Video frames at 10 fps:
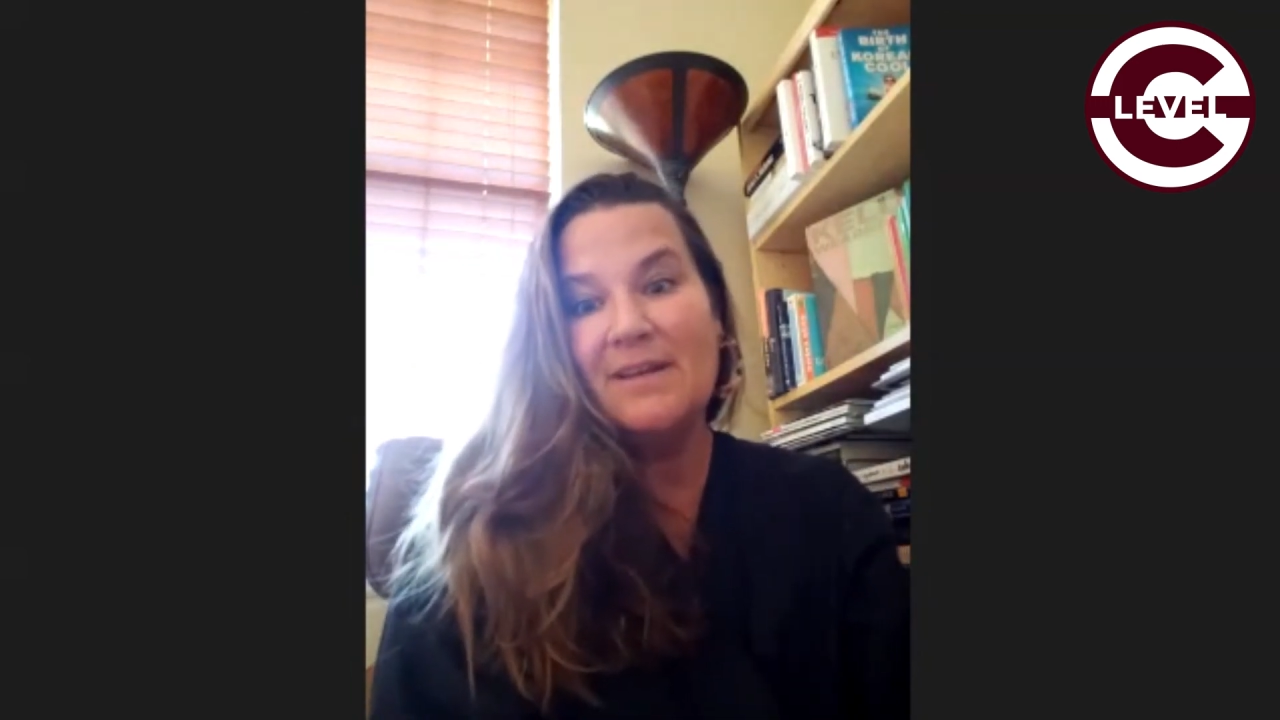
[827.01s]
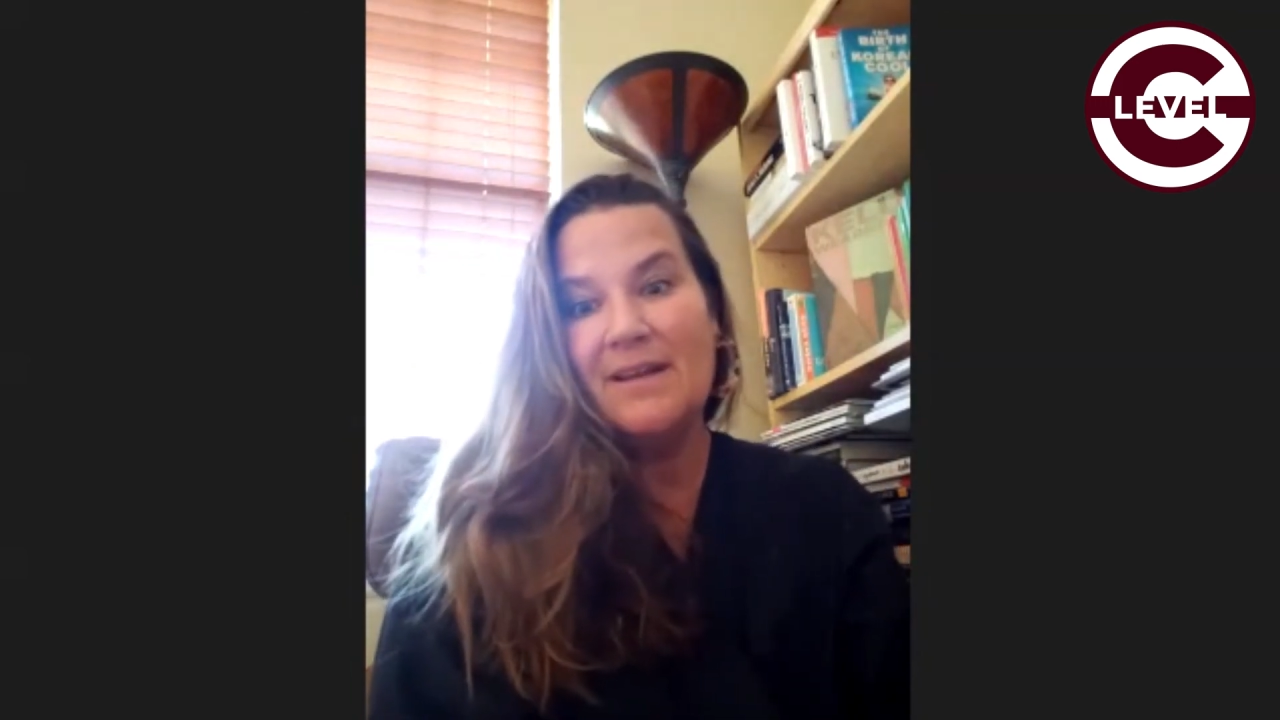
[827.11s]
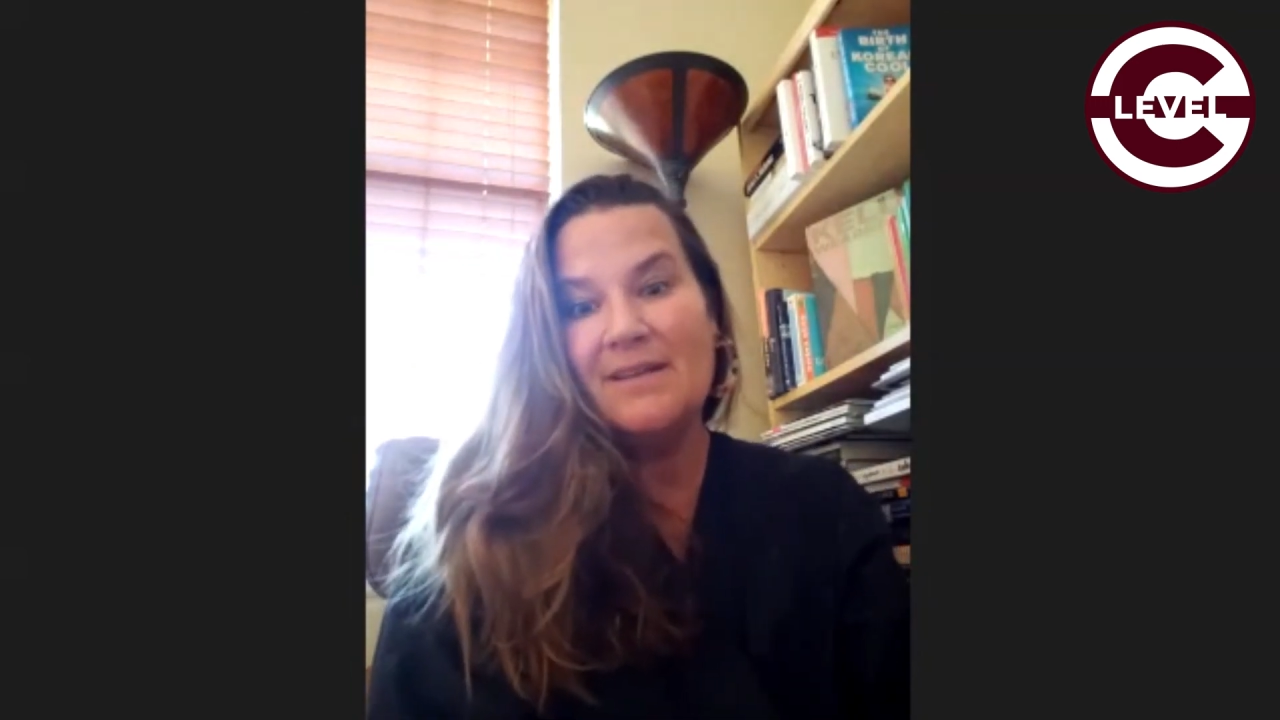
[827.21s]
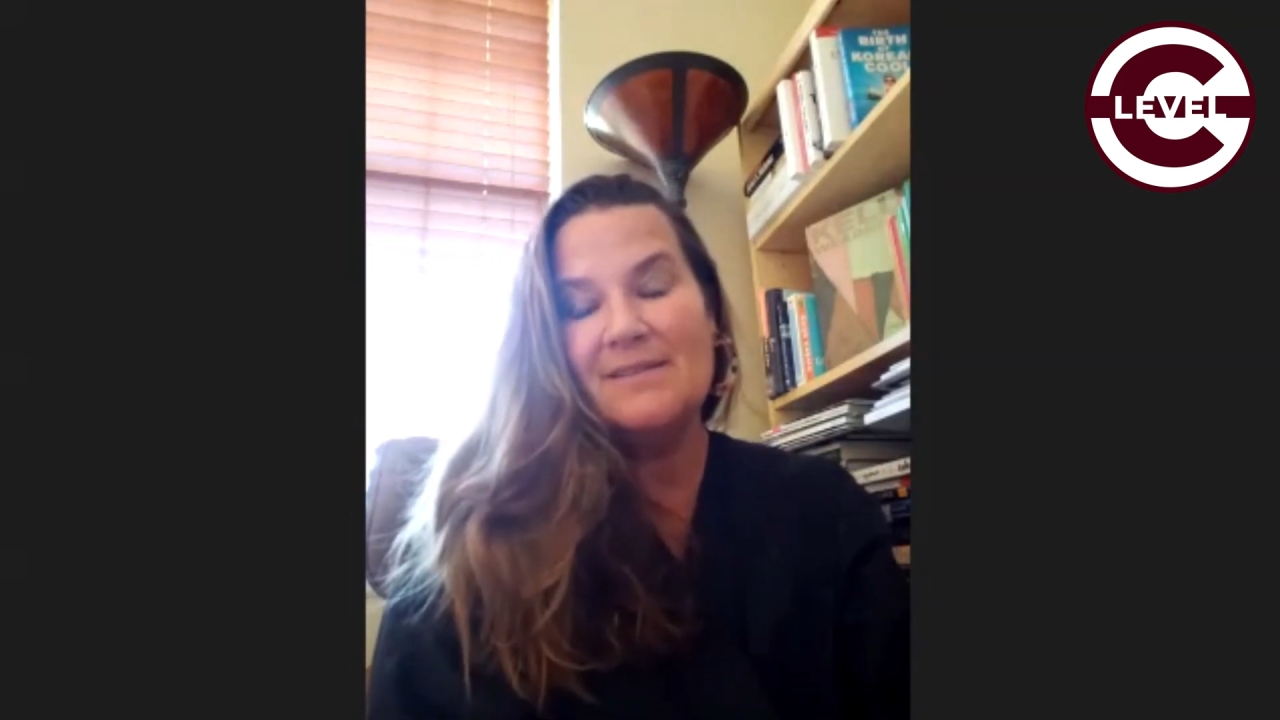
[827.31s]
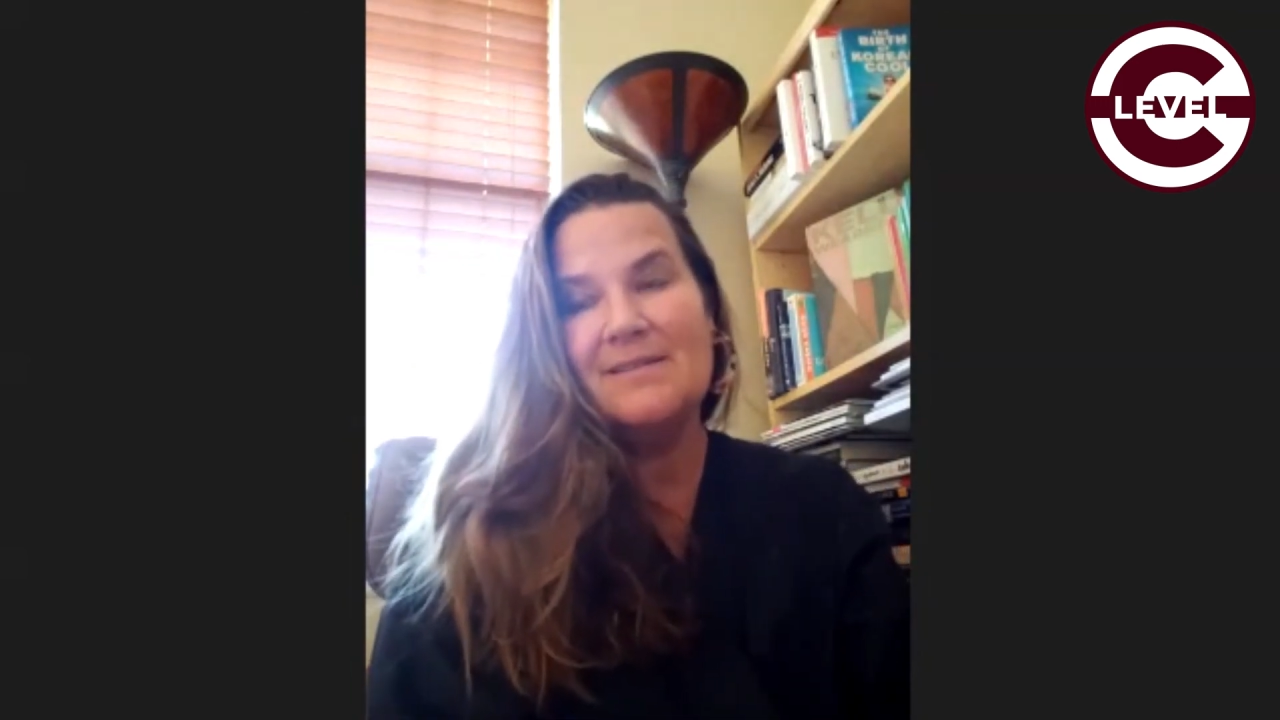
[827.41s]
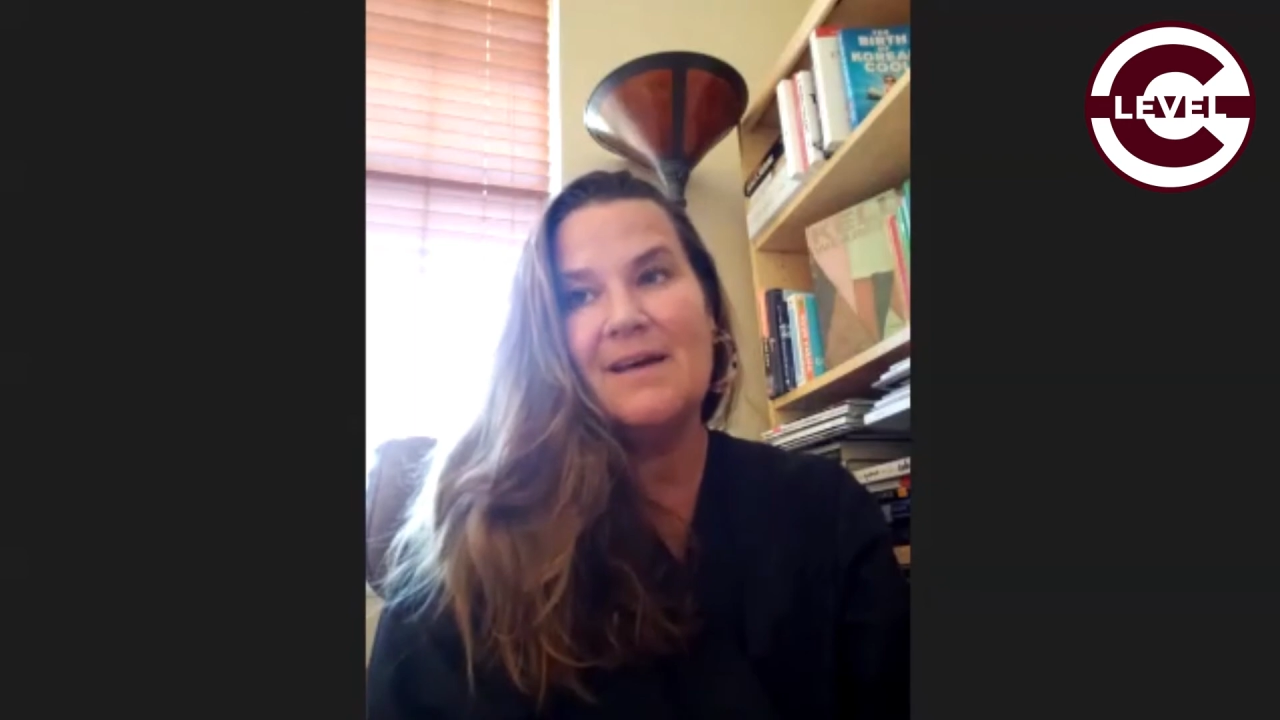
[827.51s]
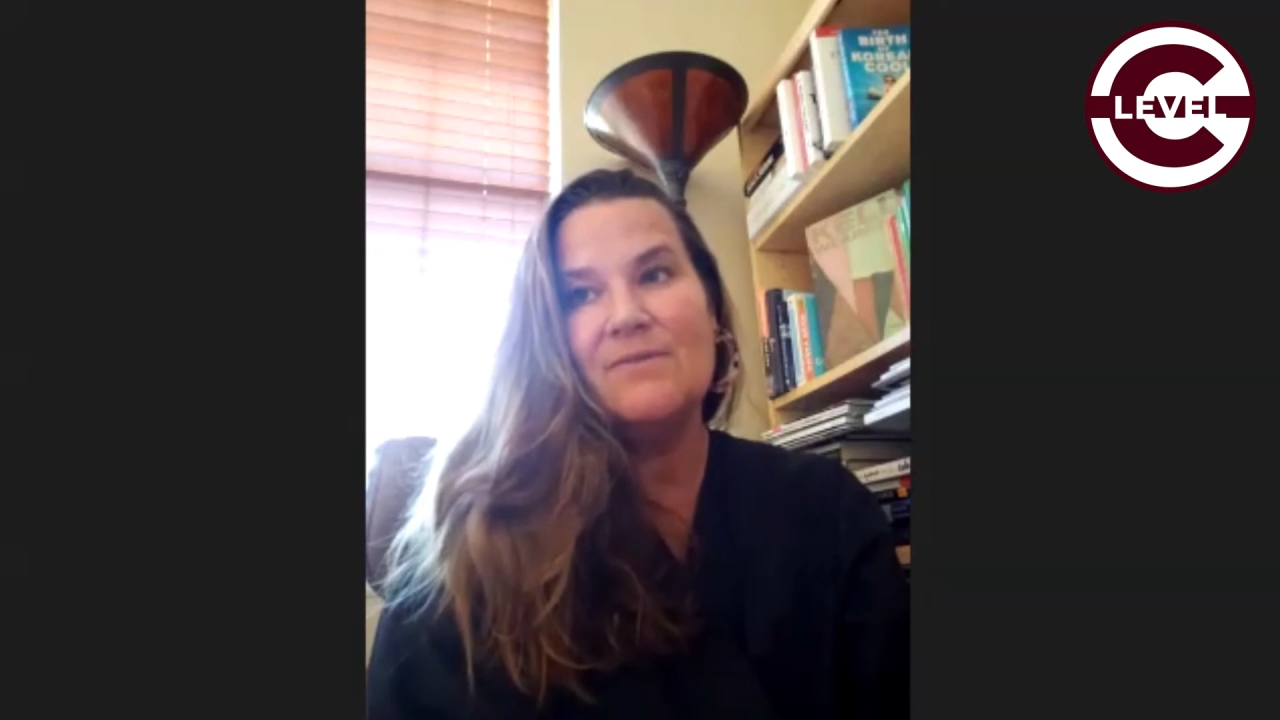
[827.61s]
and that